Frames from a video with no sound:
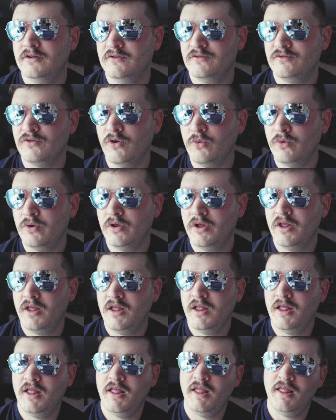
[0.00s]
So
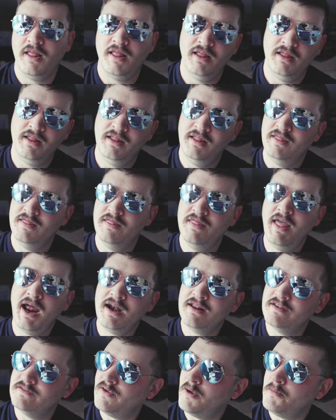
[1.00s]

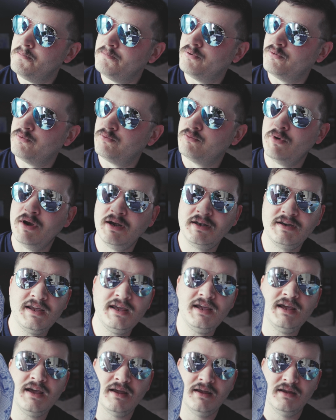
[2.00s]
that is
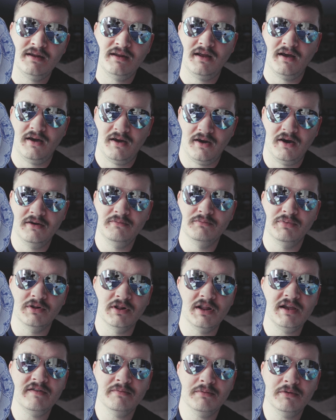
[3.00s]
pretty
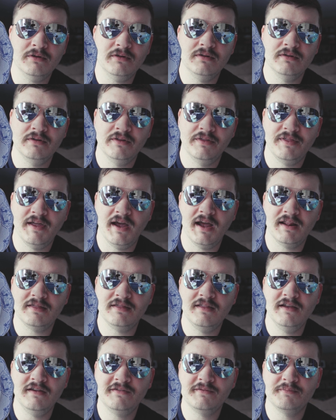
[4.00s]
unbelievable
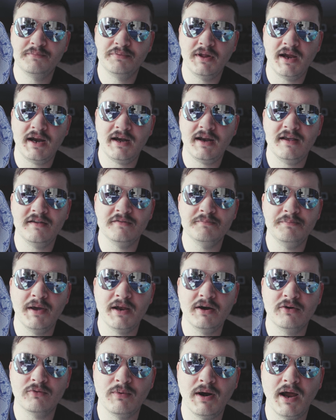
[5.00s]
that this plate has
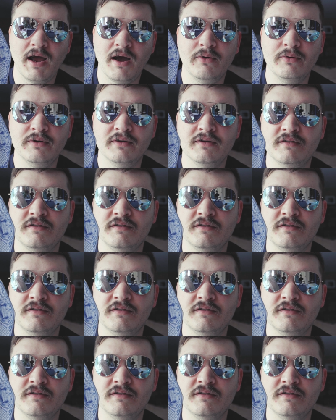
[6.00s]
been around